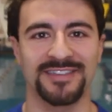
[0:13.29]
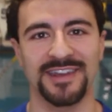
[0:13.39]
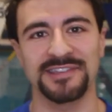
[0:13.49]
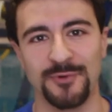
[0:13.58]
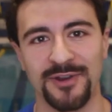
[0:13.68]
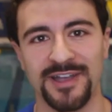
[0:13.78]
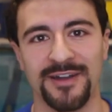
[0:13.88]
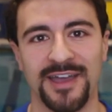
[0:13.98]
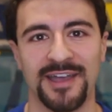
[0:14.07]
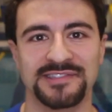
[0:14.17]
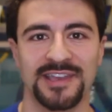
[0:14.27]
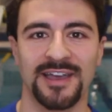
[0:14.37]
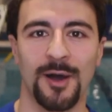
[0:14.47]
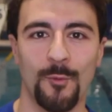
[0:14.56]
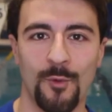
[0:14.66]
Today's workout has
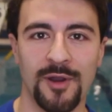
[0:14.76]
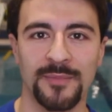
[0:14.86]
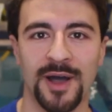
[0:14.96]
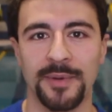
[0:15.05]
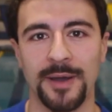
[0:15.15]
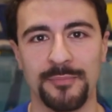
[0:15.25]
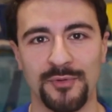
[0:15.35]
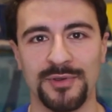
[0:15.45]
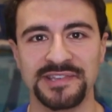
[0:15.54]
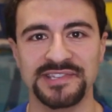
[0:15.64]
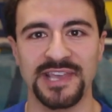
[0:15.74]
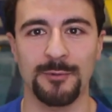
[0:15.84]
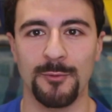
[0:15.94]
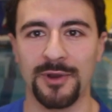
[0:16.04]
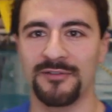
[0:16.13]
a warm-up, a preset
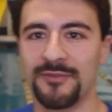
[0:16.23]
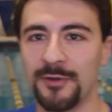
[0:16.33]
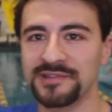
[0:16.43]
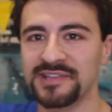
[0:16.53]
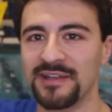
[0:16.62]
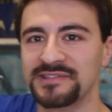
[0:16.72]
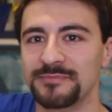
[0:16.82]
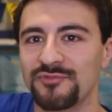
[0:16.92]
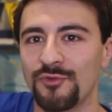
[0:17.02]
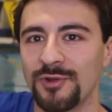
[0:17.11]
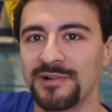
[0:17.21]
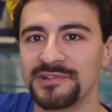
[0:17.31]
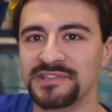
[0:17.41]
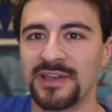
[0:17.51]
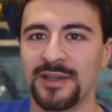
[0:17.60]
where we're gonna focus on some
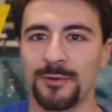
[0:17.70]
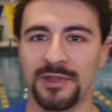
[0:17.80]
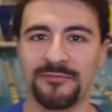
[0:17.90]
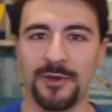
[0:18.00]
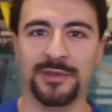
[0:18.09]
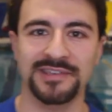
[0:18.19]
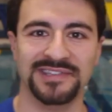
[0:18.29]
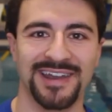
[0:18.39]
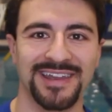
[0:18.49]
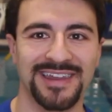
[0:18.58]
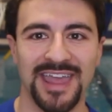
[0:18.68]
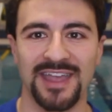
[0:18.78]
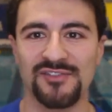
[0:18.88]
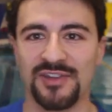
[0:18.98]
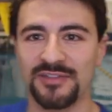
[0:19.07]
drills, really focused on
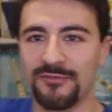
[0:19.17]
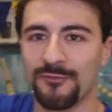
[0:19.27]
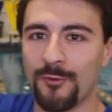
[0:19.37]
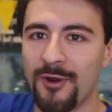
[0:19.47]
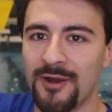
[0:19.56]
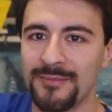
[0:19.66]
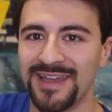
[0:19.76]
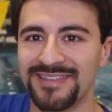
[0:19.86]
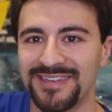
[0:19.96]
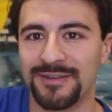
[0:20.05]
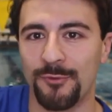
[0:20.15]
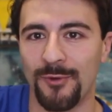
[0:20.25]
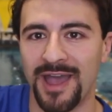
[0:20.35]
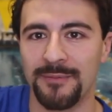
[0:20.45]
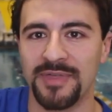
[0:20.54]
engaging the forearm to
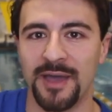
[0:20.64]
grab